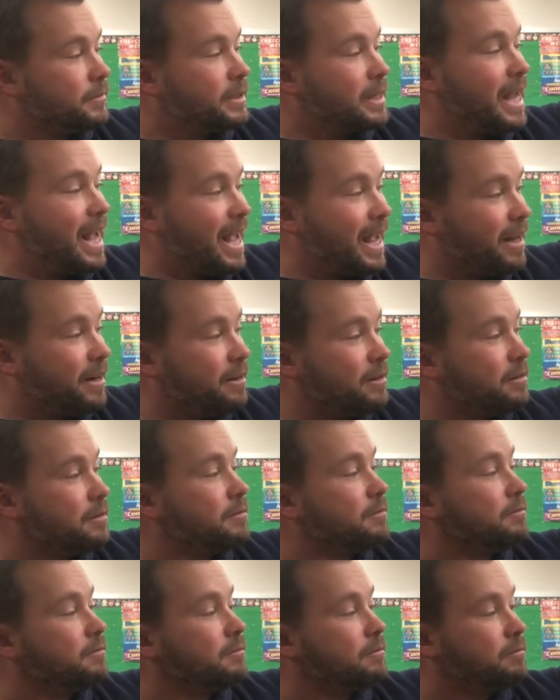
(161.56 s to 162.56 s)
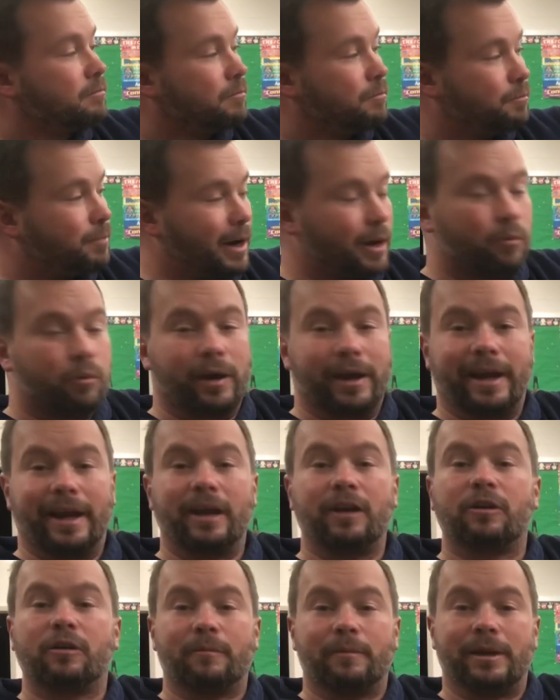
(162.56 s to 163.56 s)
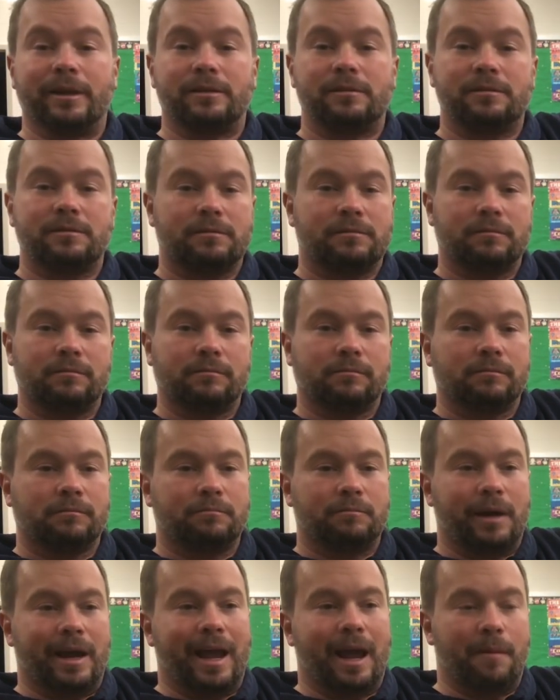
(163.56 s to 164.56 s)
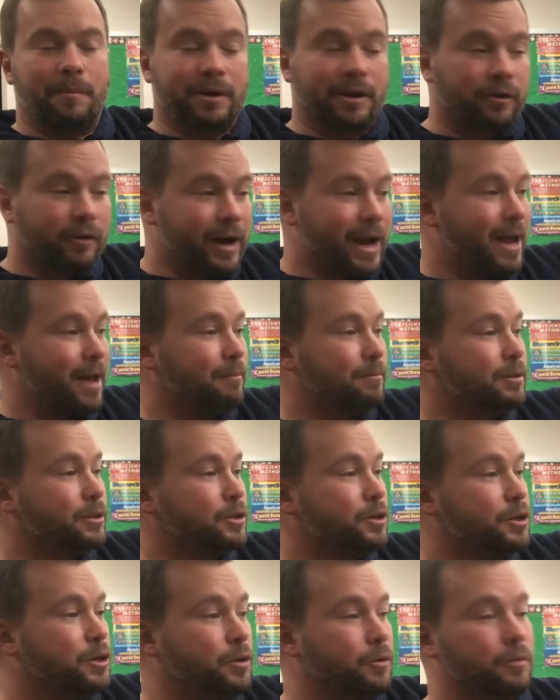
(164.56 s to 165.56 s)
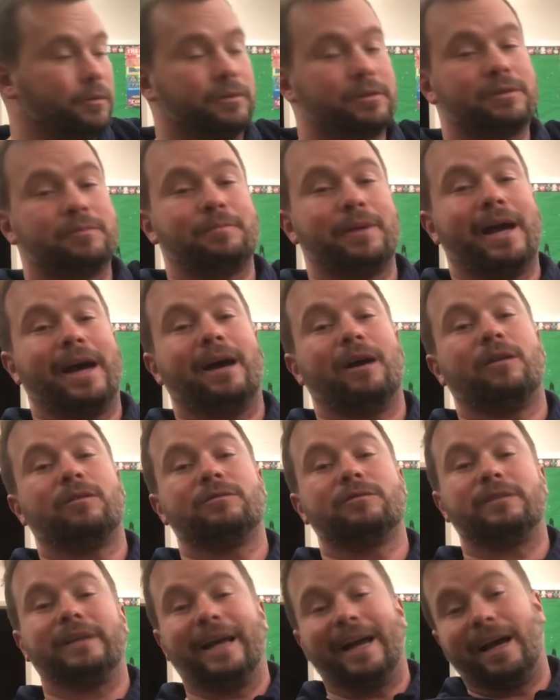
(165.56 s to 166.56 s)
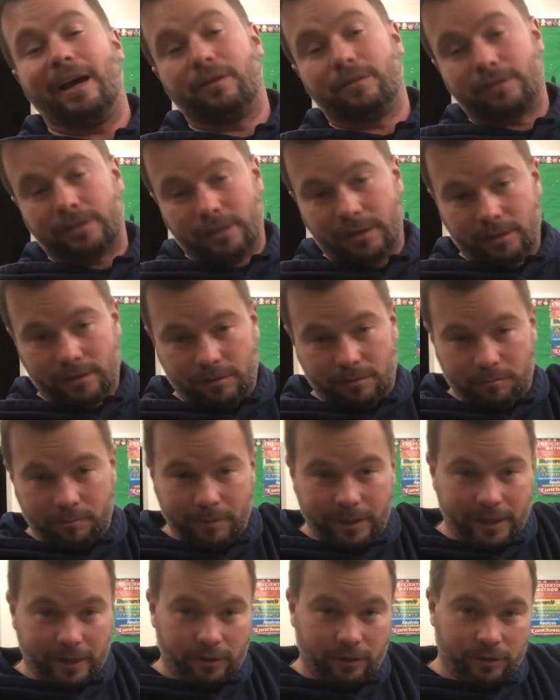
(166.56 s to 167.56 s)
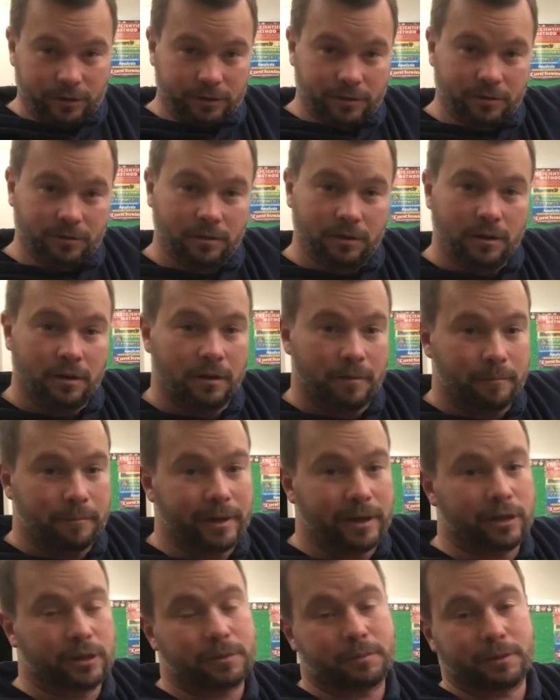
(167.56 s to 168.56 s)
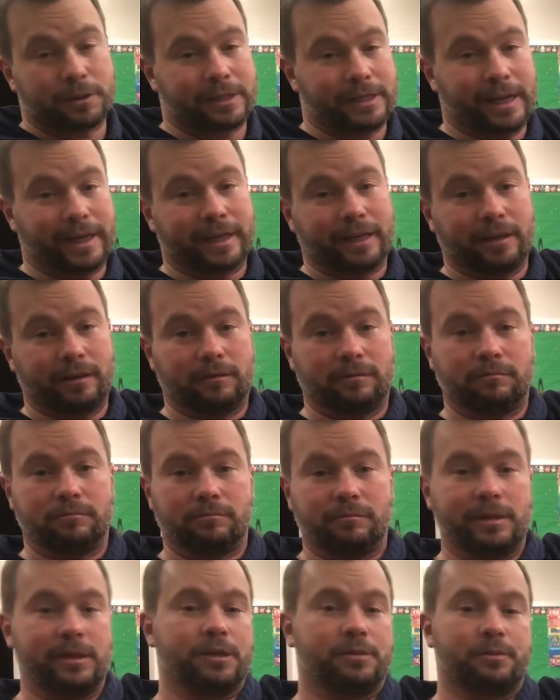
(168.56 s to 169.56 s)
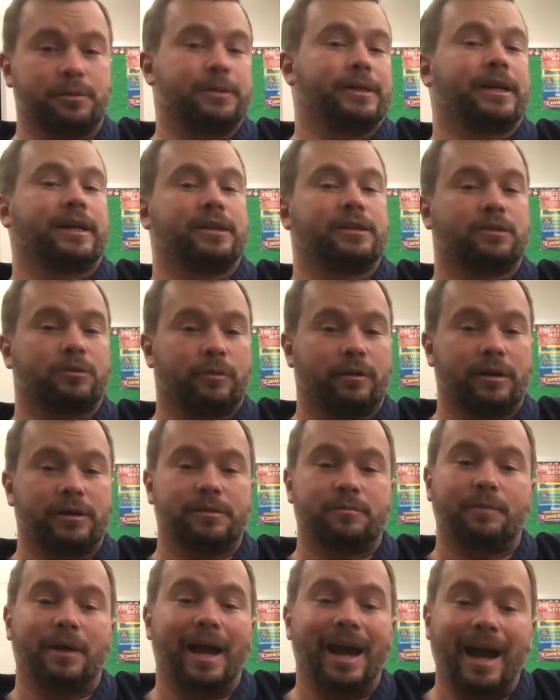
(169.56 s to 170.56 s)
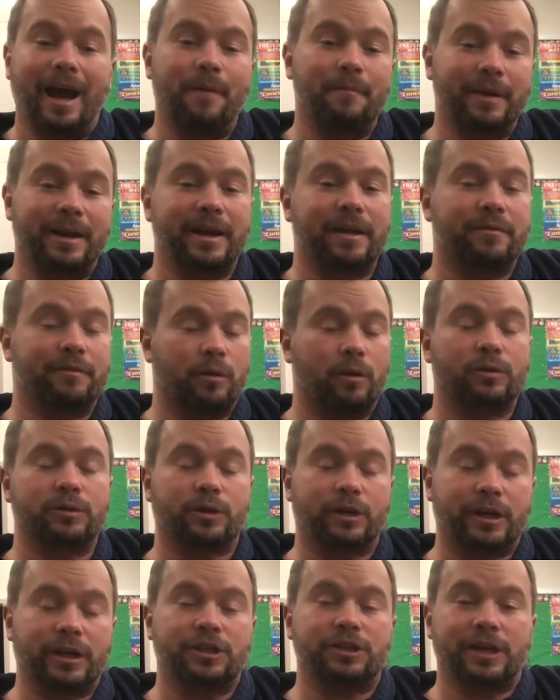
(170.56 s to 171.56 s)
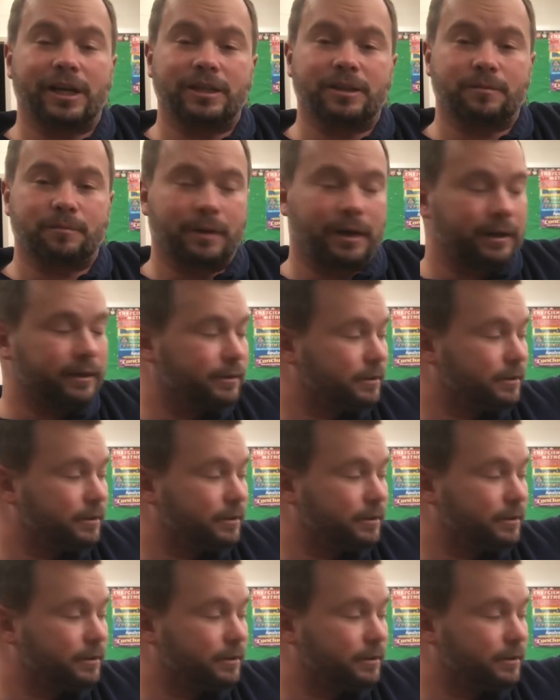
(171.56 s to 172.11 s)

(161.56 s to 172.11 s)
And by what increments? By how many grams, newtons, pounds, ounces, meters per second squared? By how many of those are you going to change it by?